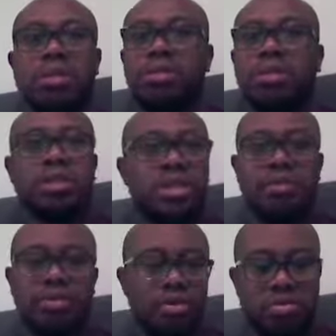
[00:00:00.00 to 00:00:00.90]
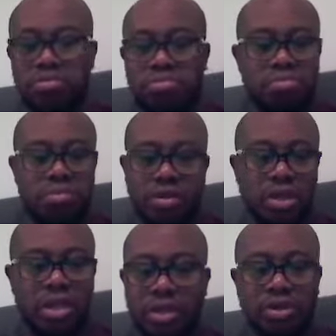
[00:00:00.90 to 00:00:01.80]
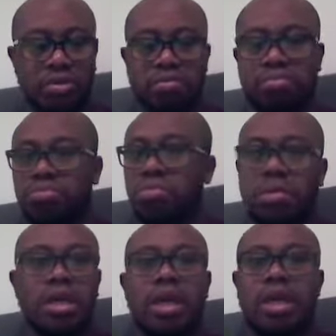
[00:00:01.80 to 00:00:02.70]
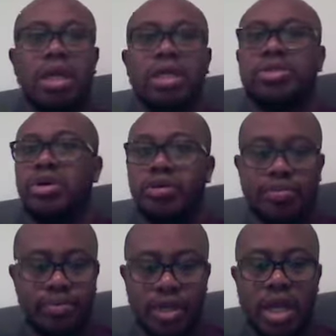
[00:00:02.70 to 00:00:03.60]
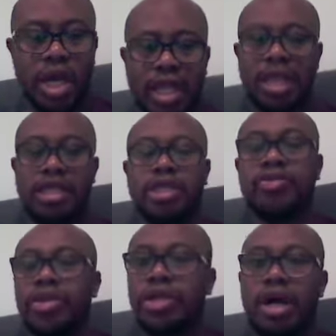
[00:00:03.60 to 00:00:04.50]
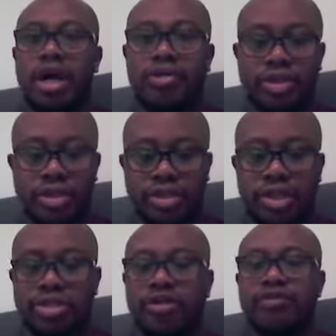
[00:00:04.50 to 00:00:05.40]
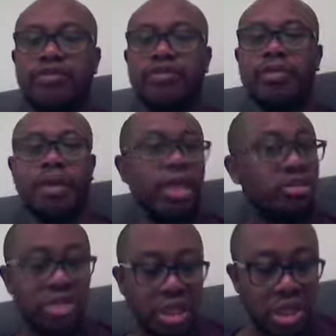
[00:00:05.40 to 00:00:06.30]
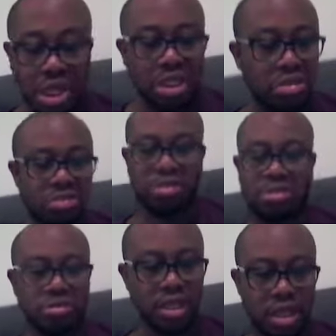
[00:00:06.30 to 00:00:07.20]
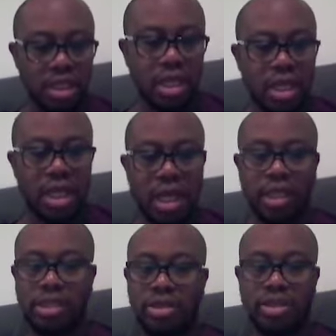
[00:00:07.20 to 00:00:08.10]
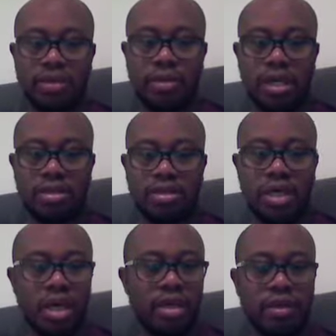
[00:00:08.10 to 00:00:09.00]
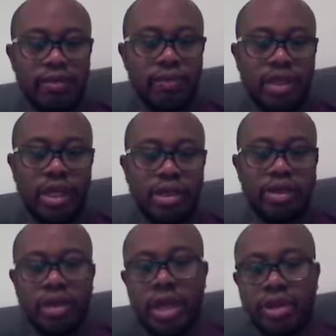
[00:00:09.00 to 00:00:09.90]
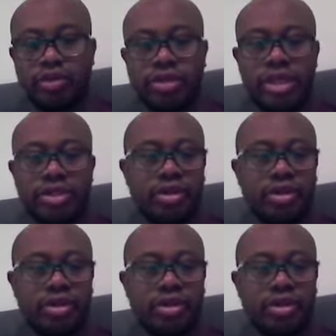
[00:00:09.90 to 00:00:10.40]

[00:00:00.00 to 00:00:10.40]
simple. We all know ATOP. I like the critical resources of by using colors, and it talks about the usage of